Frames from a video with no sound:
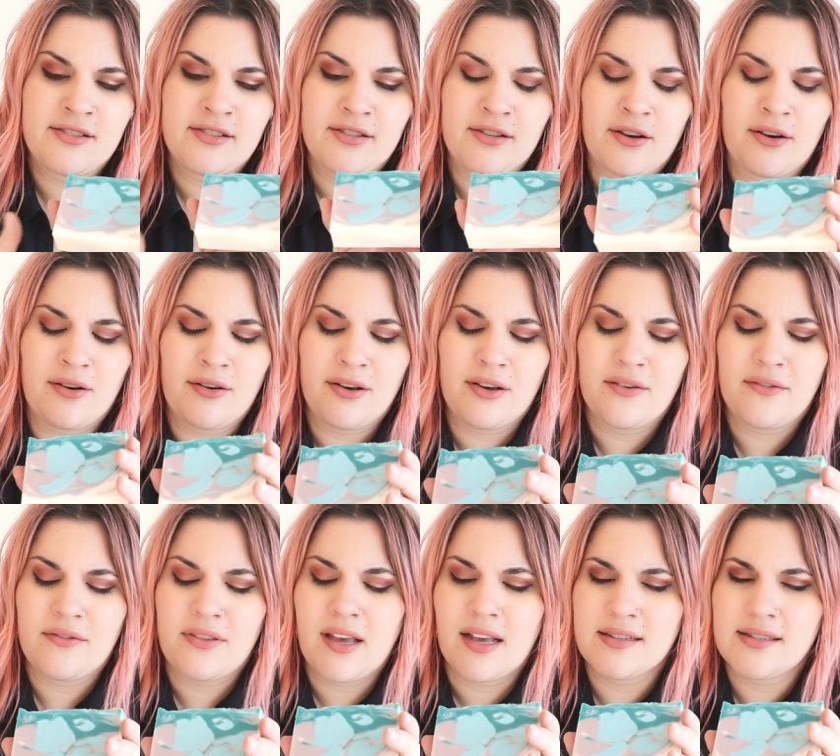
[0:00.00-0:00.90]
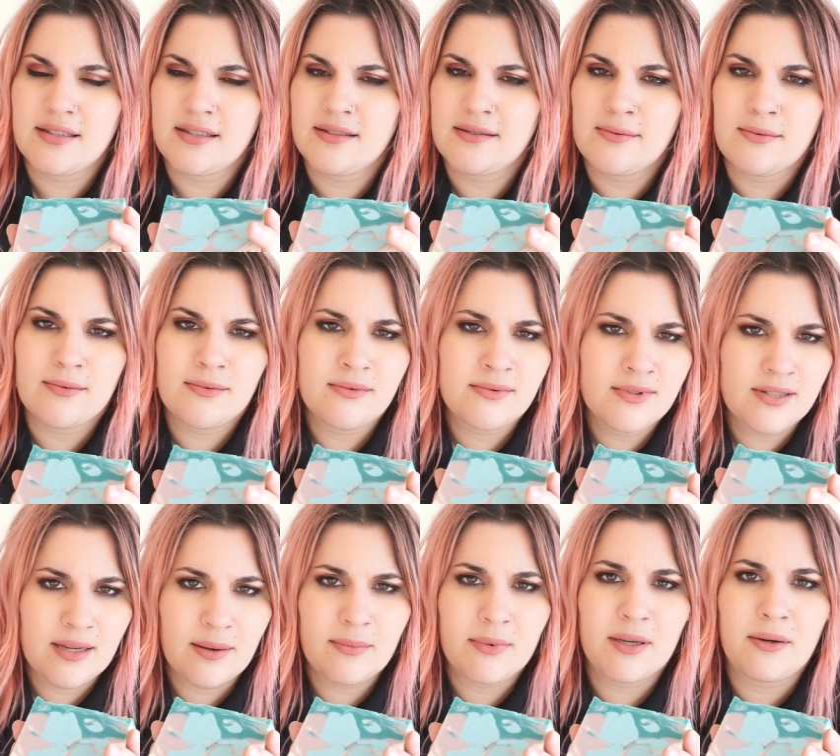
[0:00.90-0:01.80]
So if that's
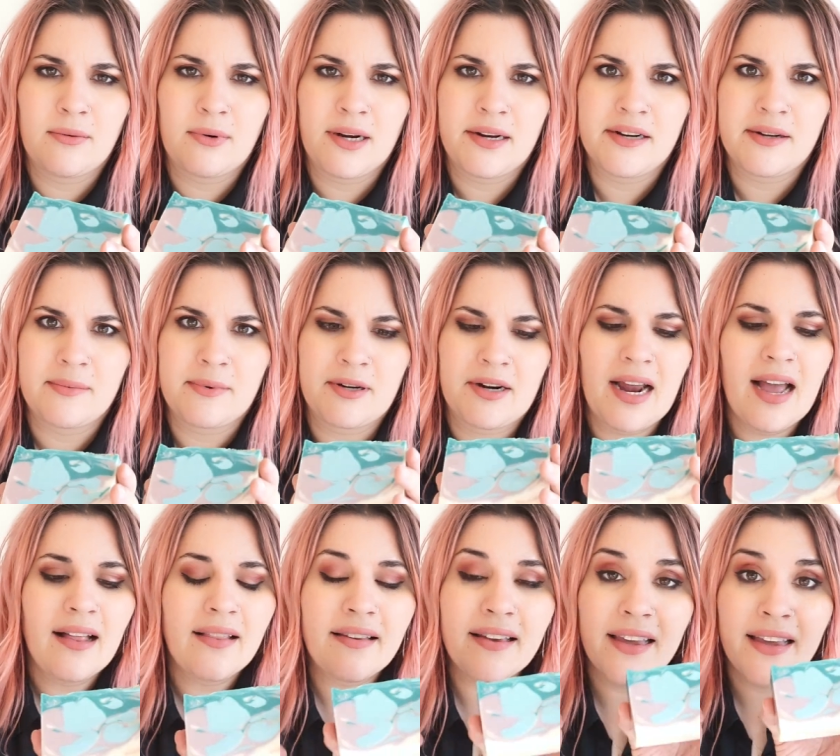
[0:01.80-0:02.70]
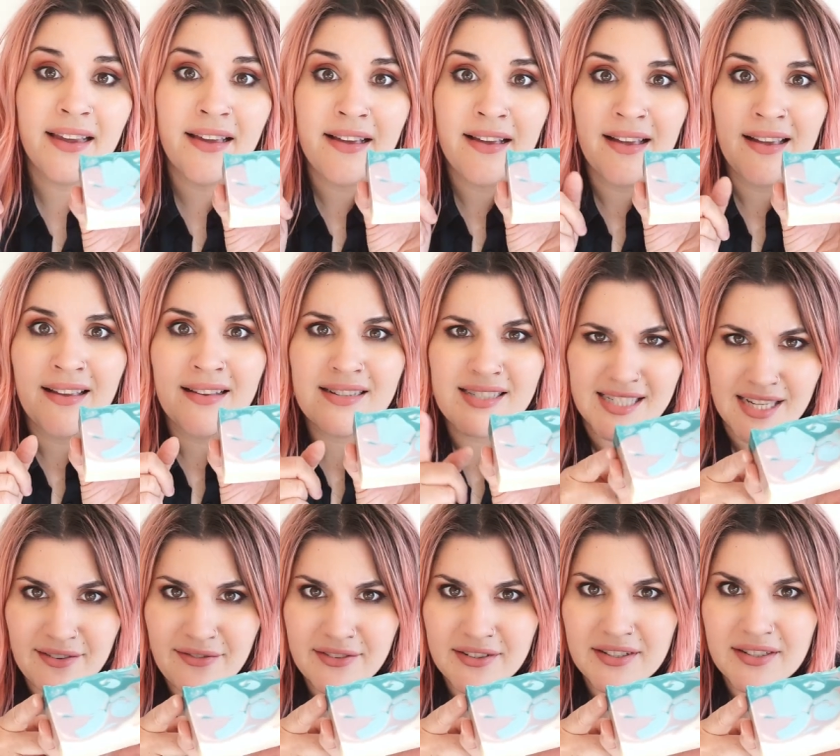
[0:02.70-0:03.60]
something right up your alley,
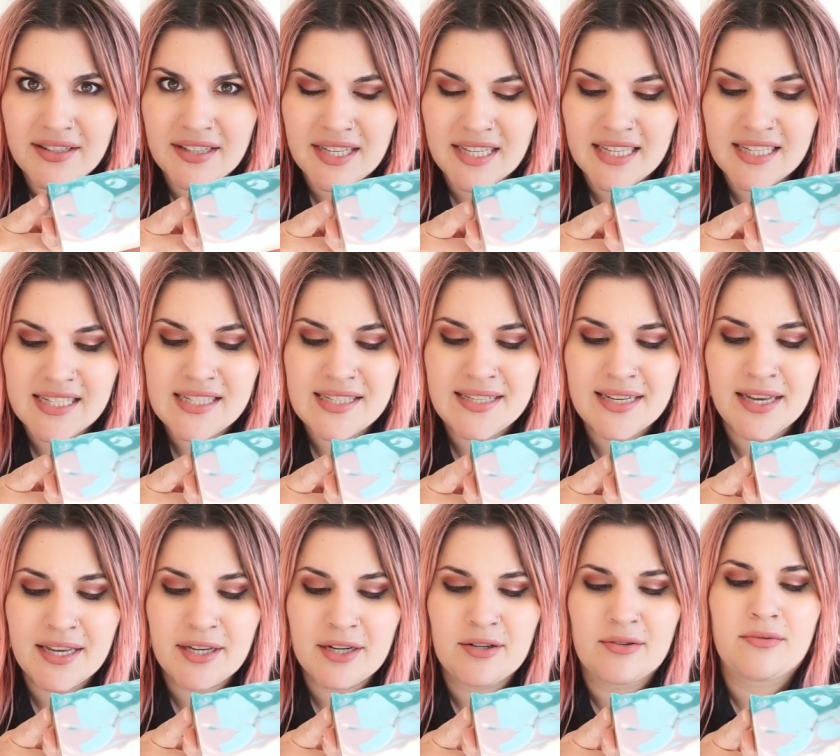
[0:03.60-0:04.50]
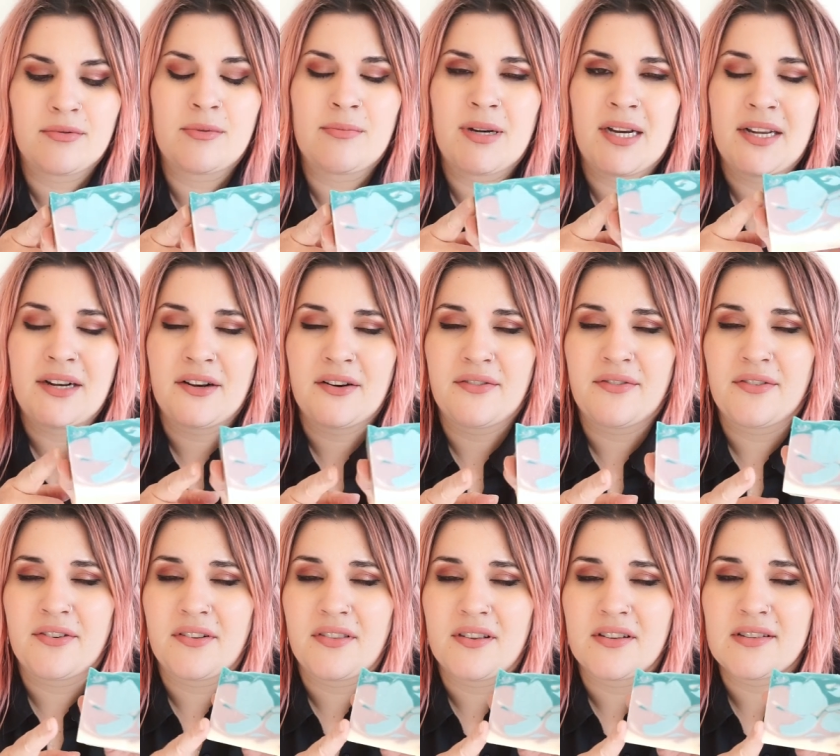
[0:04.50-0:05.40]
definitely set your reminder
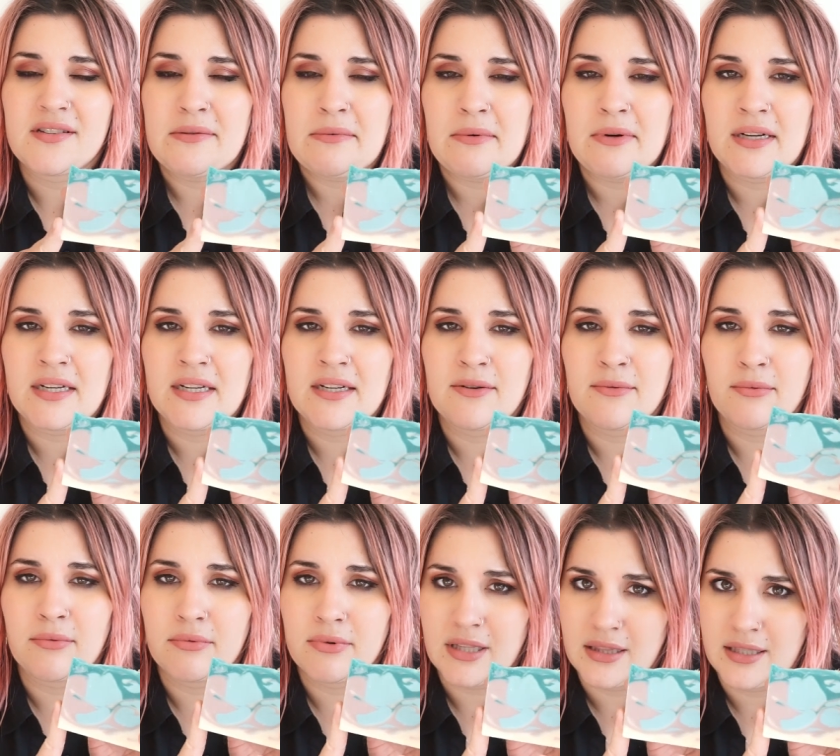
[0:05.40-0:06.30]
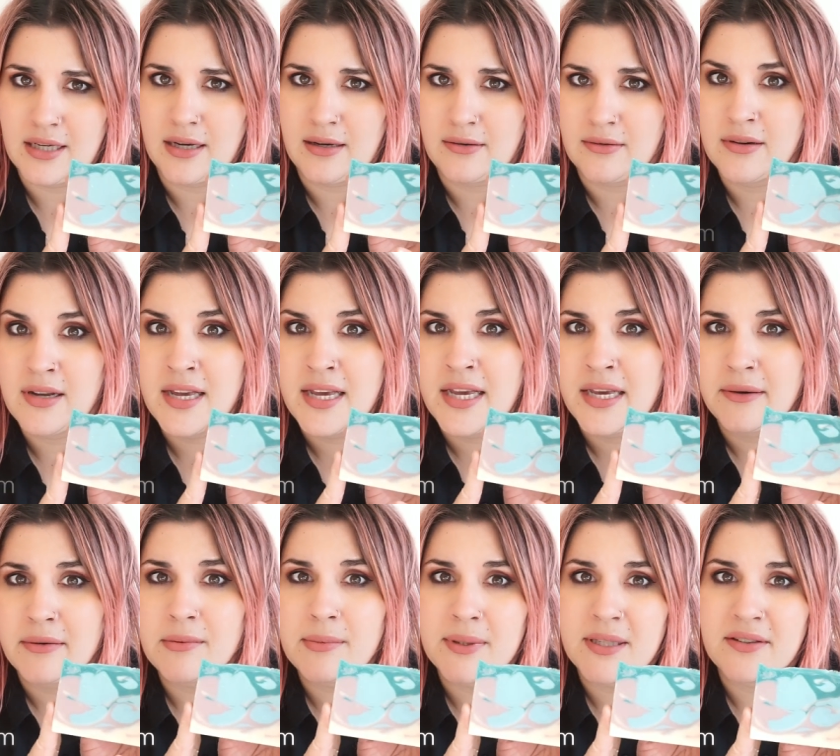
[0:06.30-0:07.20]
for this one. Willow
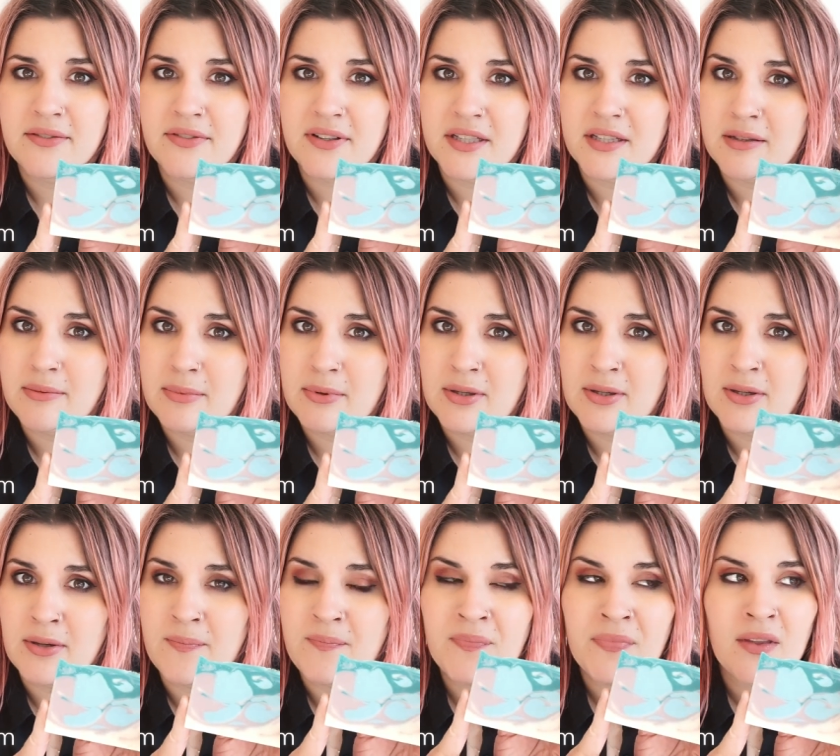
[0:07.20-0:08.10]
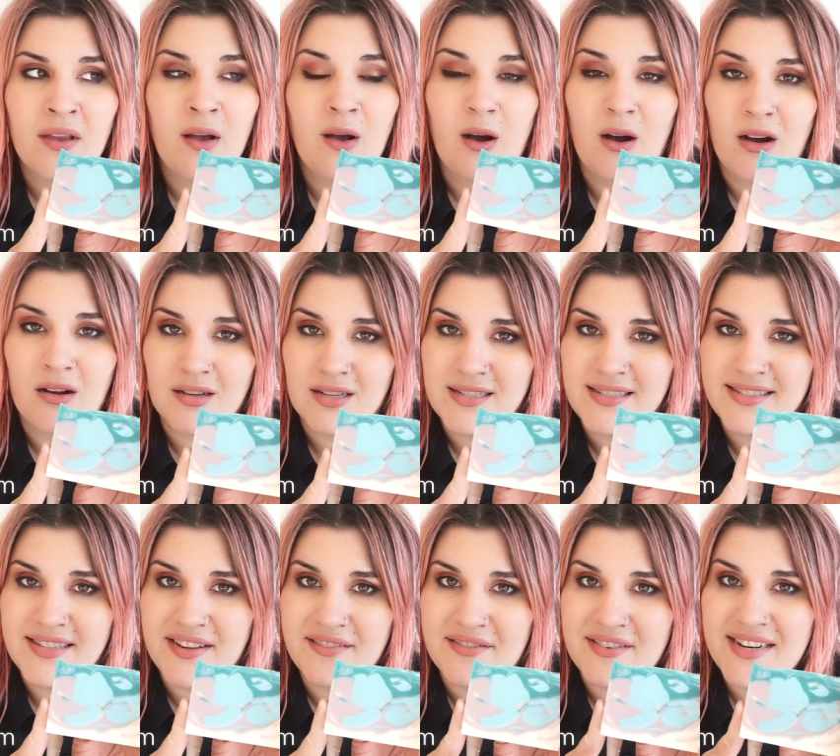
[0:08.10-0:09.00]
will be available August
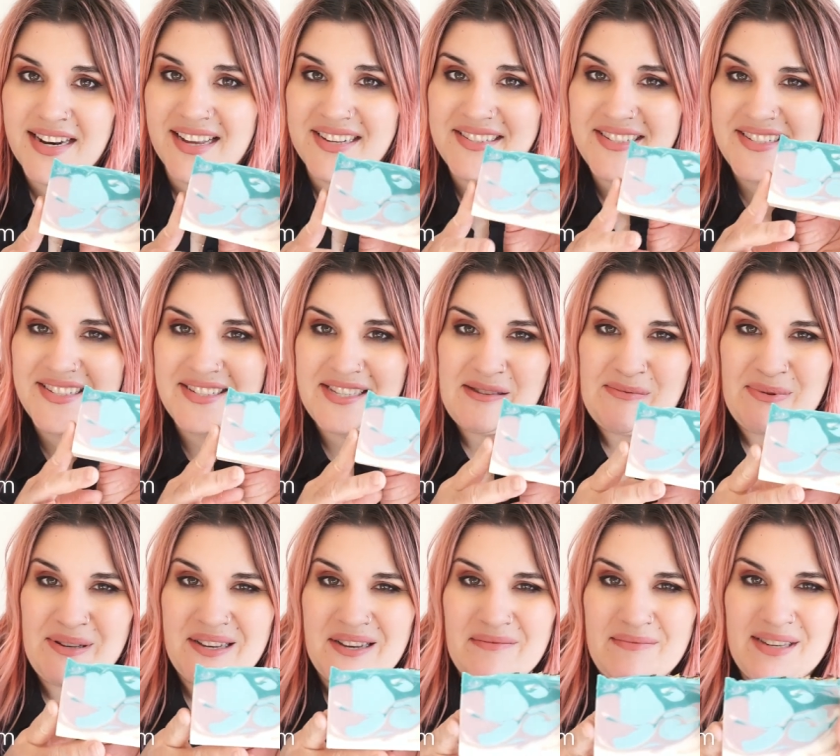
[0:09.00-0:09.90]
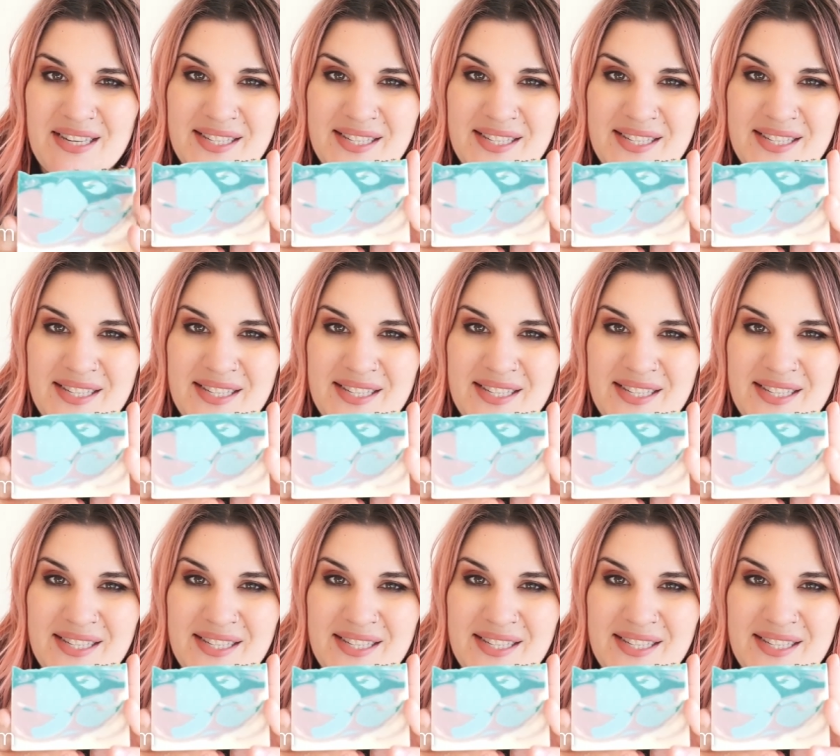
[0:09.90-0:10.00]
7th at 6 p.m.